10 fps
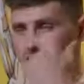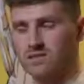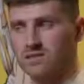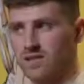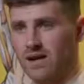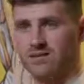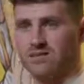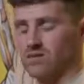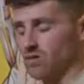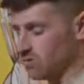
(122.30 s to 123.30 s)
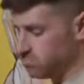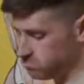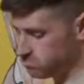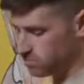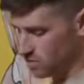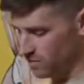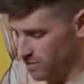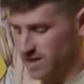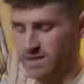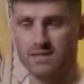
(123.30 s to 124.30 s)
is starting to go, well,
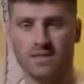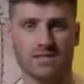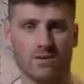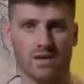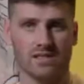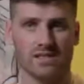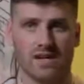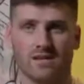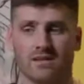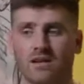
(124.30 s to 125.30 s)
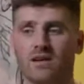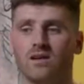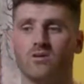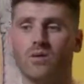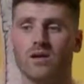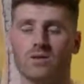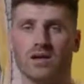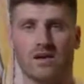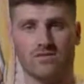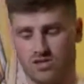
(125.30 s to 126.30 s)
fine, that's how I stand. Why would
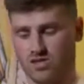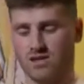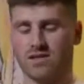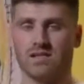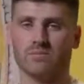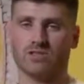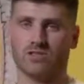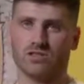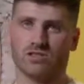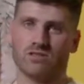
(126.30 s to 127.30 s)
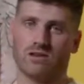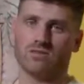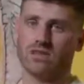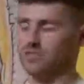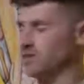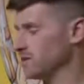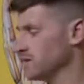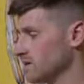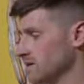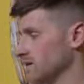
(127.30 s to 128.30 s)
I have a strong ligament structure around that
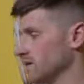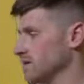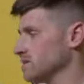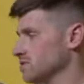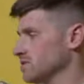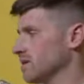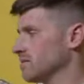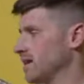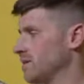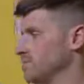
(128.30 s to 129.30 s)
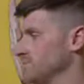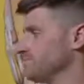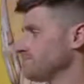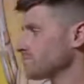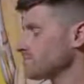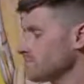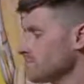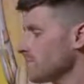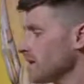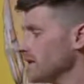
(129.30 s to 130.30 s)
joint? It's just not going to happen.
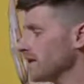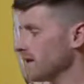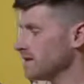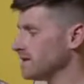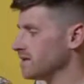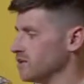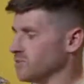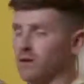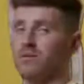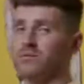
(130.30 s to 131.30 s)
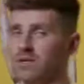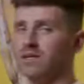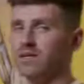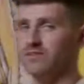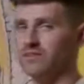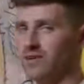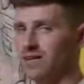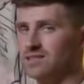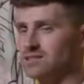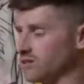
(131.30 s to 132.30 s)
Again, you probably will need, if you've
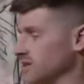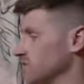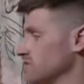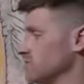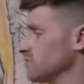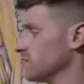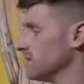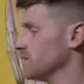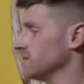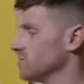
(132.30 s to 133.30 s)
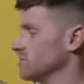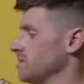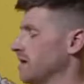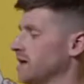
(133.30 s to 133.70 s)
had dislocations, you will need some,